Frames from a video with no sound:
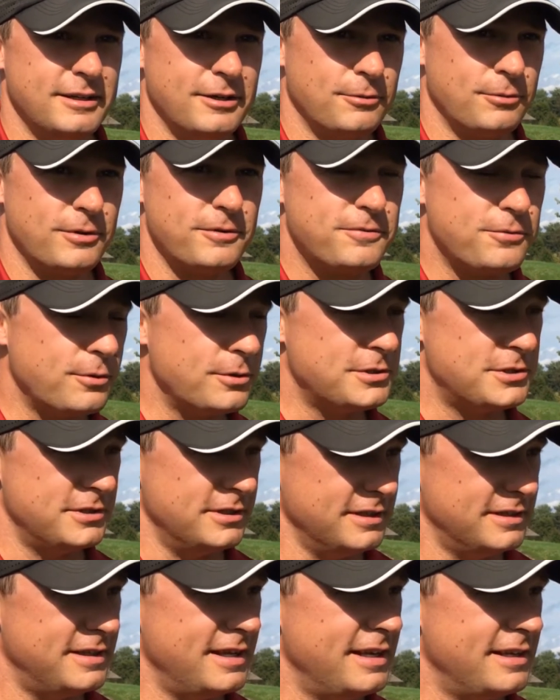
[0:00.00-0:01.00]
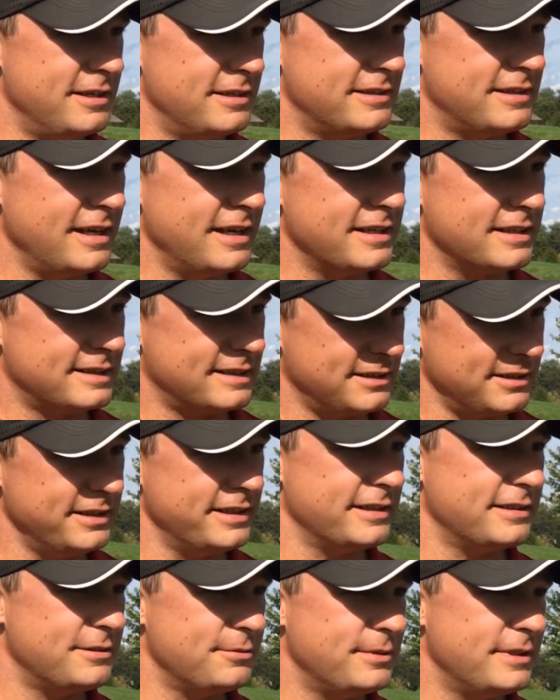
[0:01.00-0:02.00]
you know, we're fortunate that it kind of
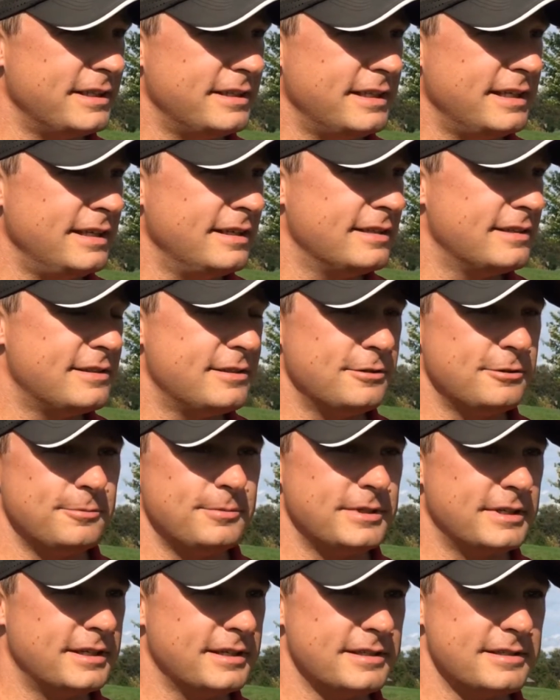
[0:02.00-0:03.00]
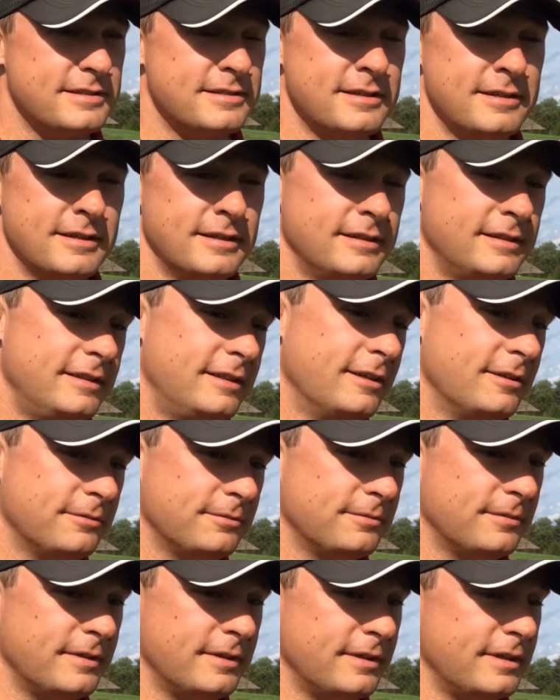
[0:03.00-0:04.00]
clicked when it needed to, because you
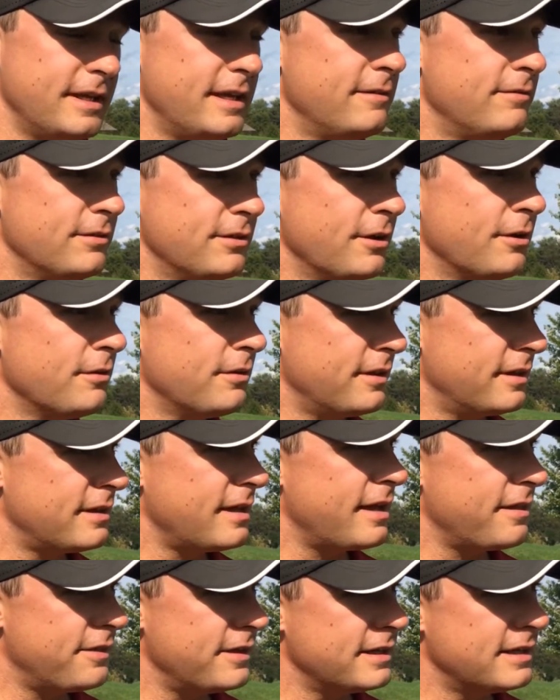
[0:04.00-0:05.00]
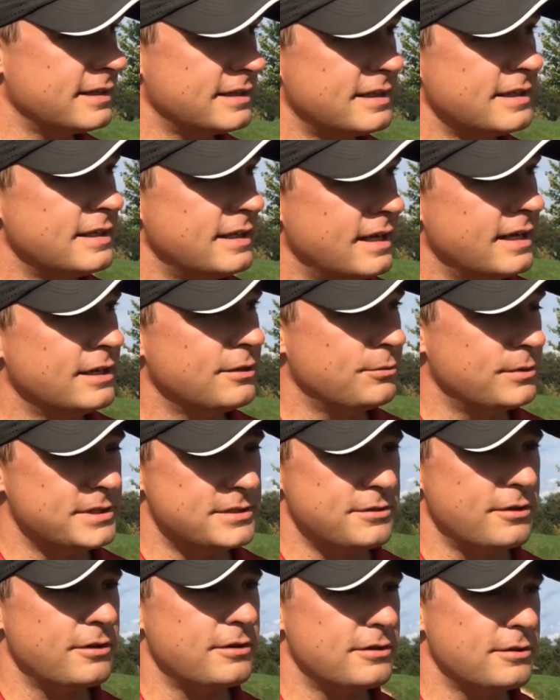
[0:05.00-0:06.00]
know, even though that I think at the end we
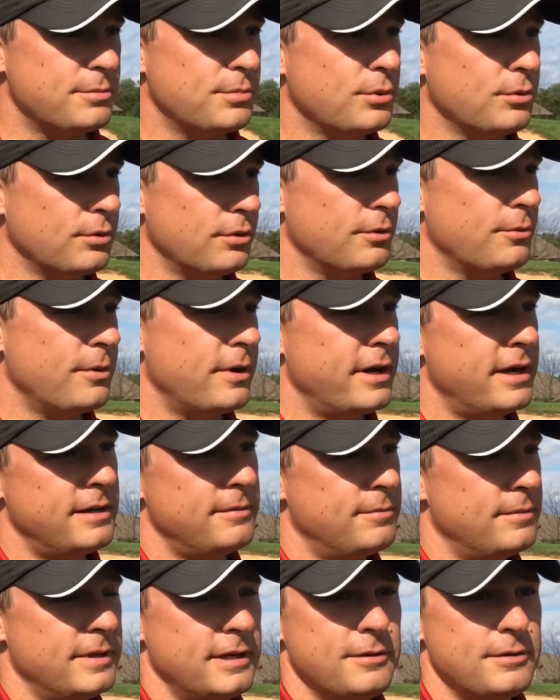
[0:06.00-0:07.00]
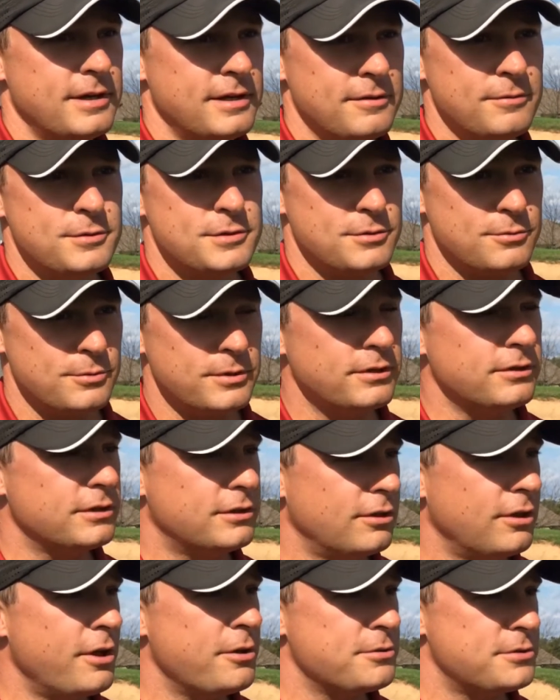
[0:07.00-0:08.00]
started to pull away, it was a
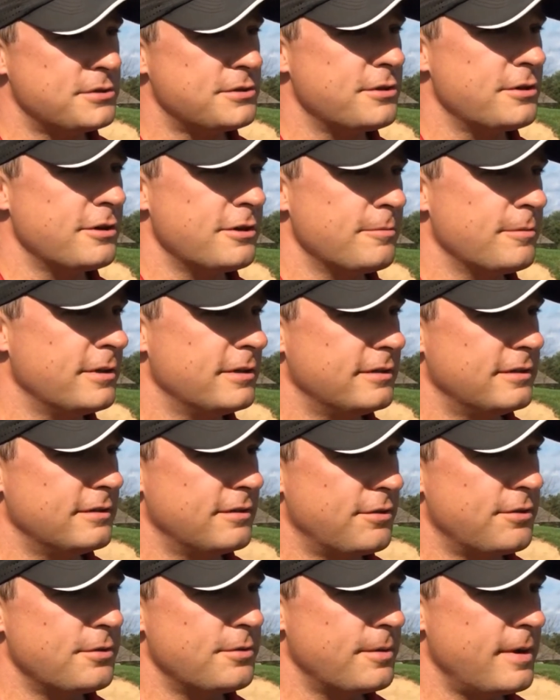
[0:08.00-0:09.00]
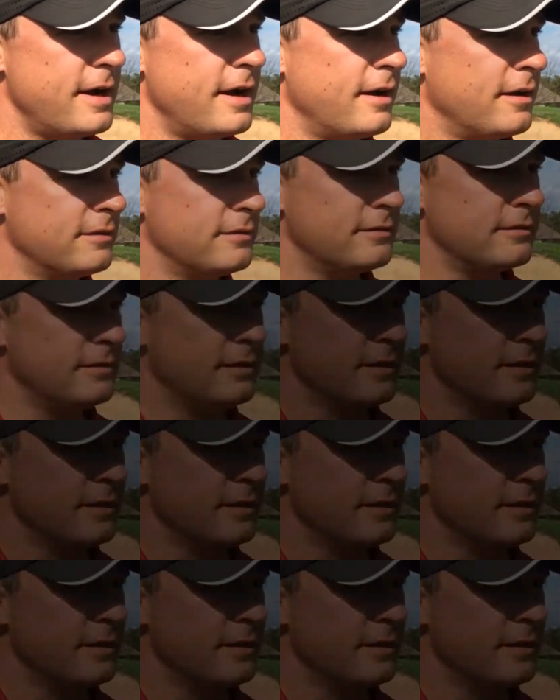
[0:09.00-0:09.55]
really close tournament throughout.